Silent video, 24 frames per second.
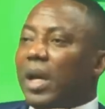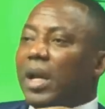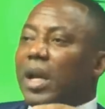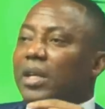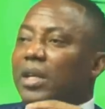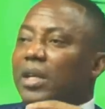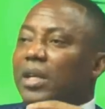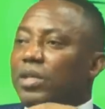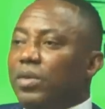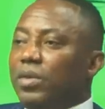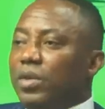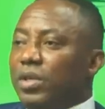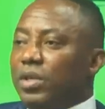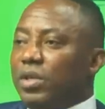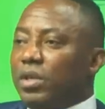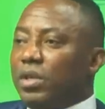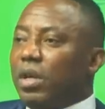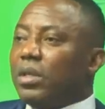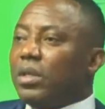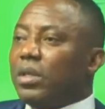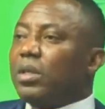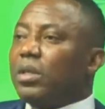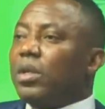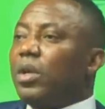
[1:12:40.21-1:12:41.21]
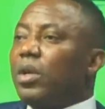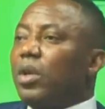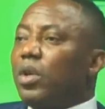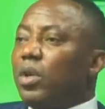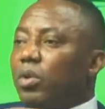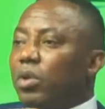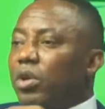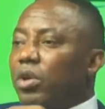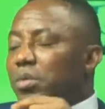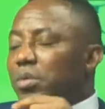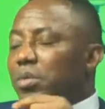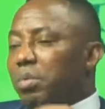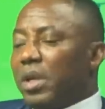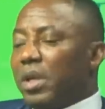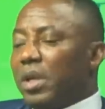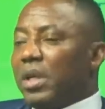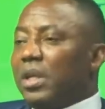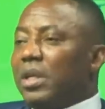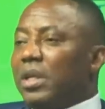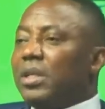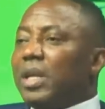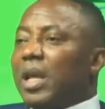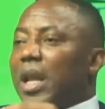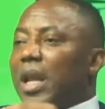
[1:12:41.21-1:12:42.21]
And as a result, those
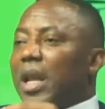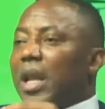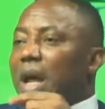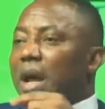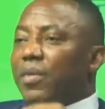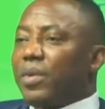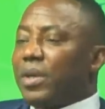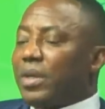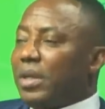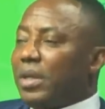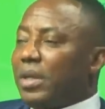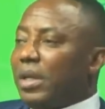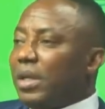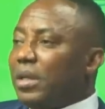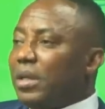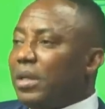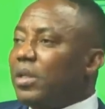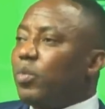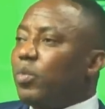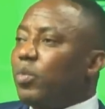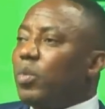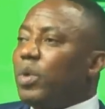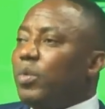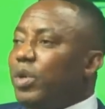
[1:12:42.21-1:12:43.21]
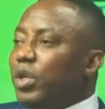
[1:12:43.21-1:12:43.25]
monies that are retained,